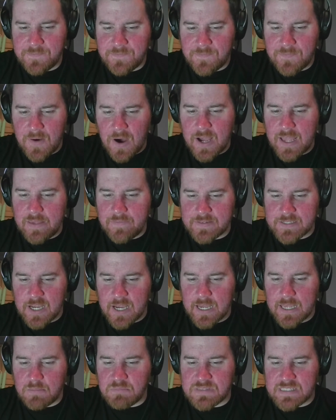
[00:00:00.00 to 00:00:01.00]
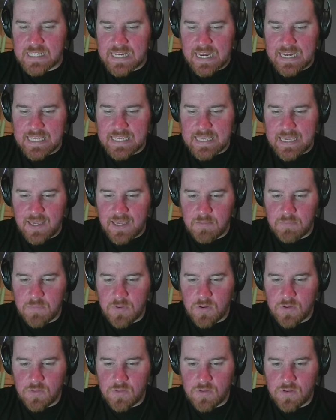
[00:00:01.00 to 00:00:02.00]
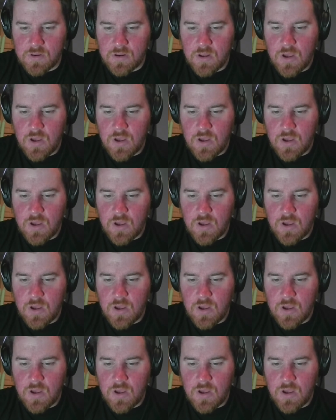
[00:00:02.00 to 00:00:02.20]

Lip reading: 5 times in any game mode.